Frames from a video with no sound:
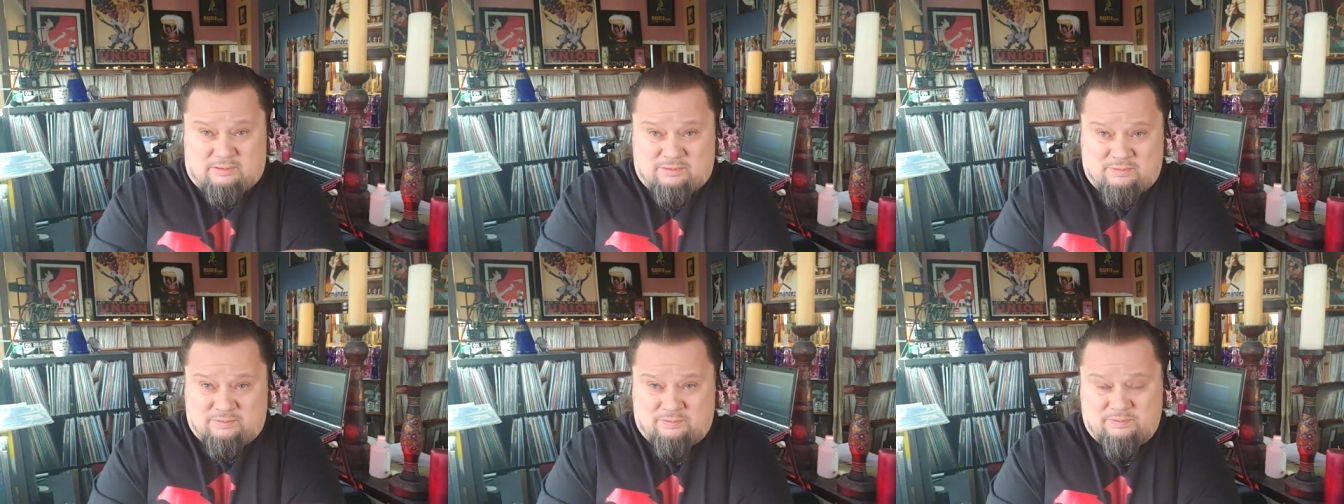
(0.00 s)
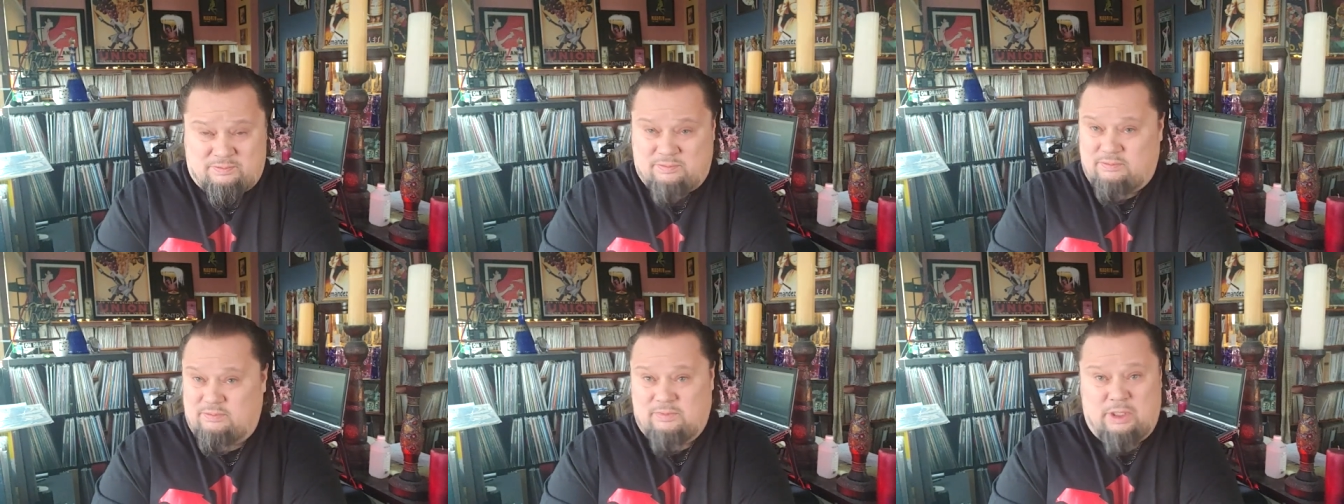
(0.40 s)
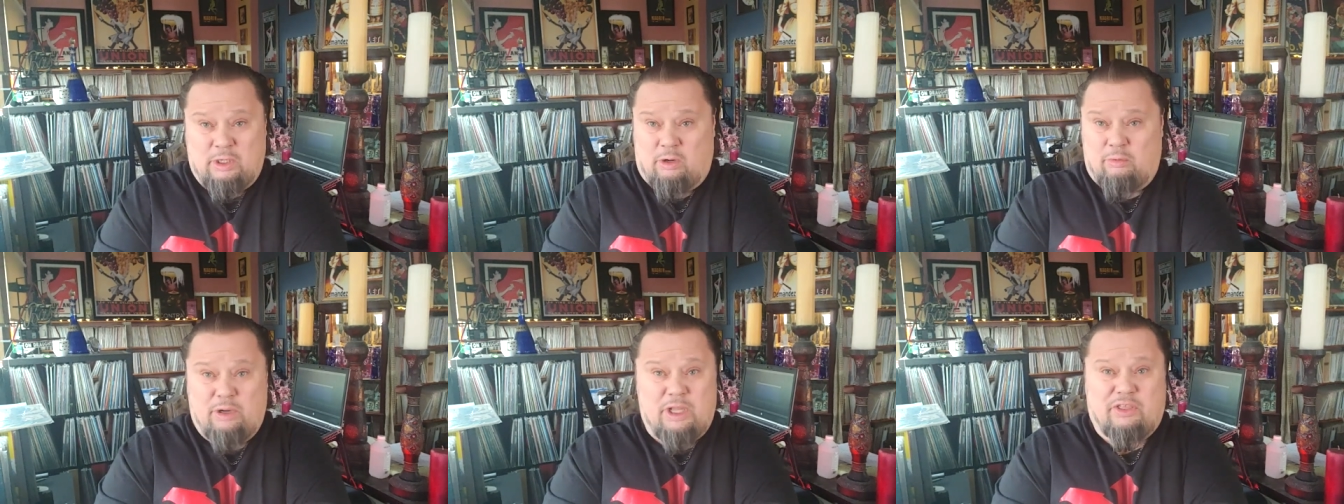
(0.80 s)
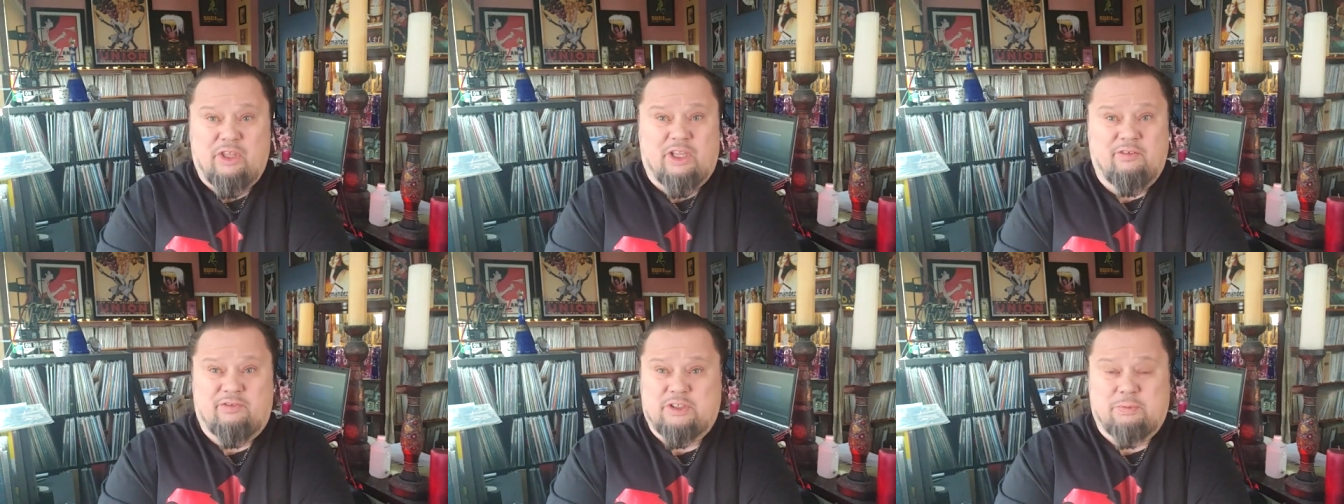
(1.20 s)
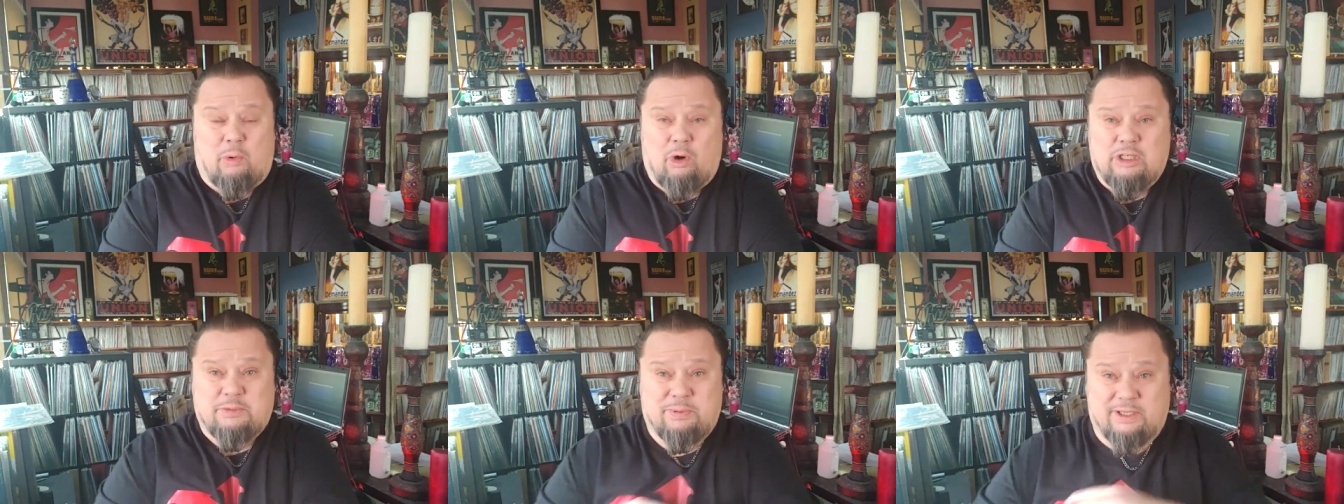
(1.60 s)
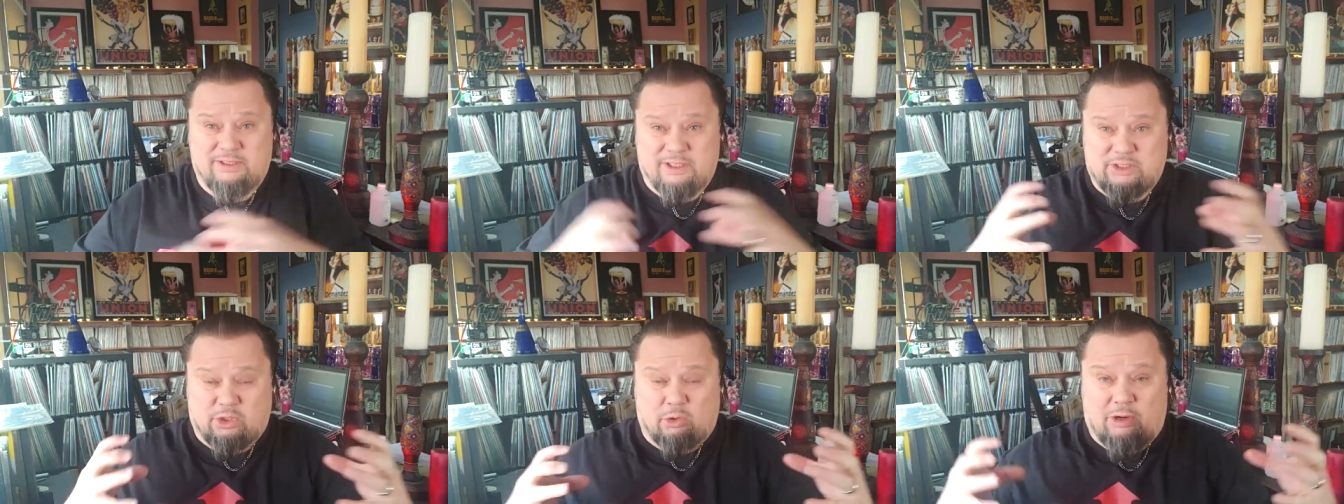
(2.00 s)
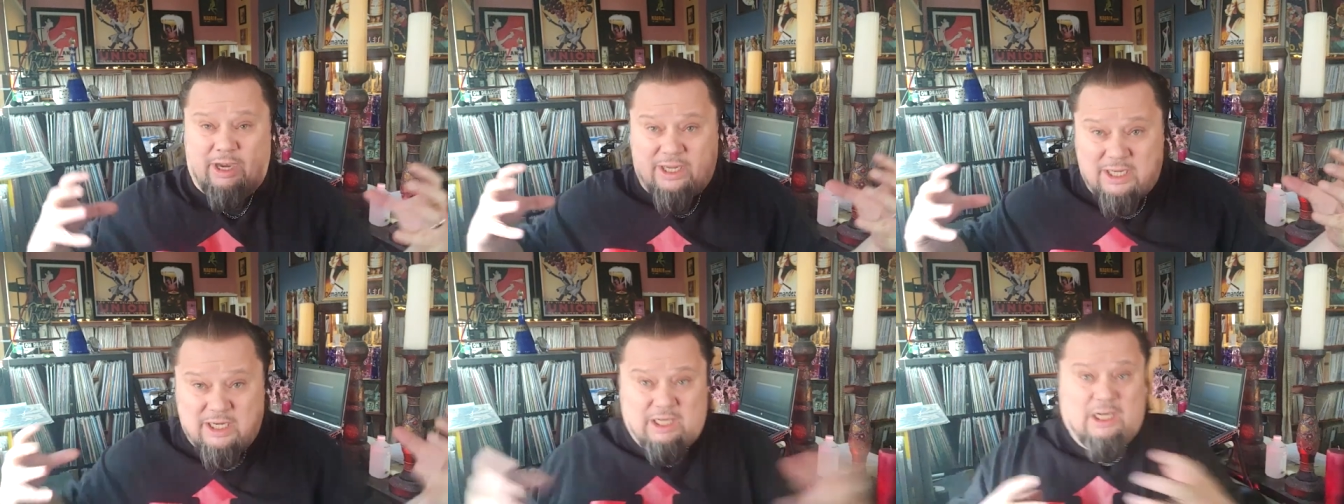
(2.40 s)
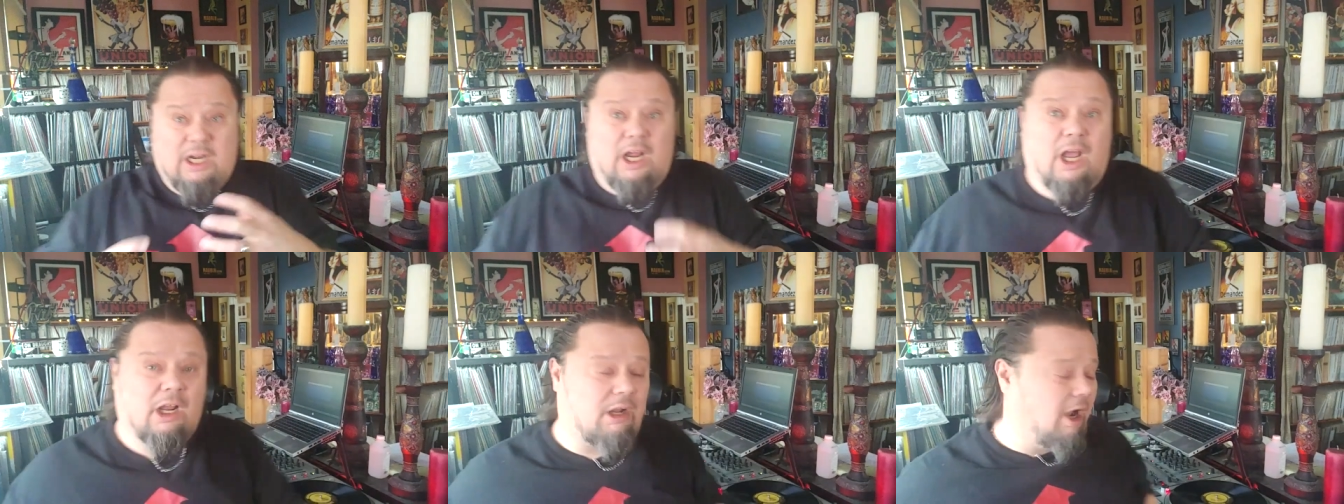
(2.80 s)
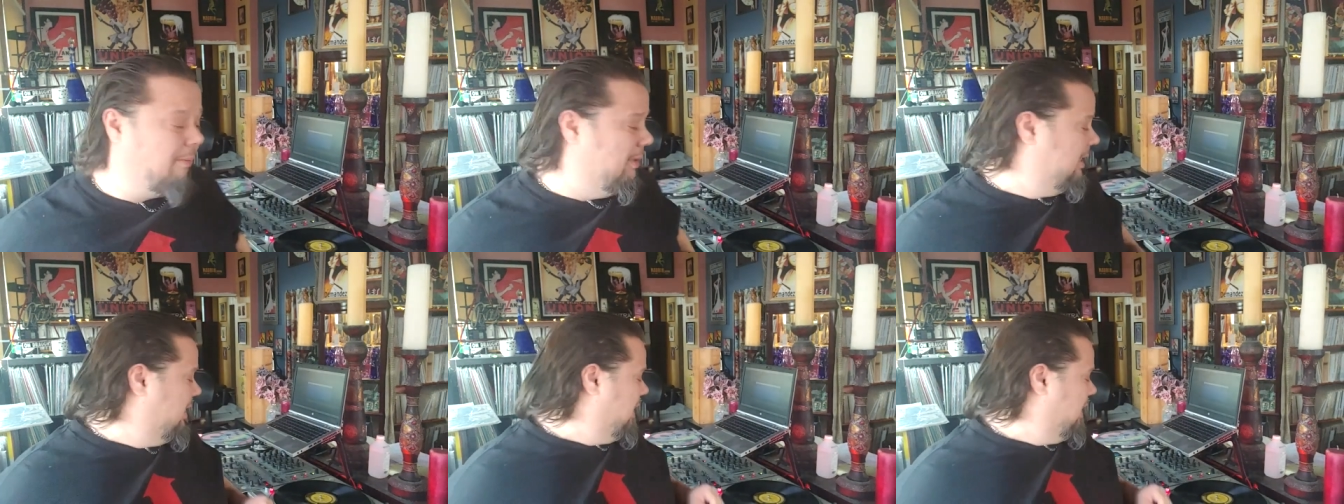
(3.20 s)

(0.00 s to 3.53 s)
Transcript: you know, we think of sports being this great coming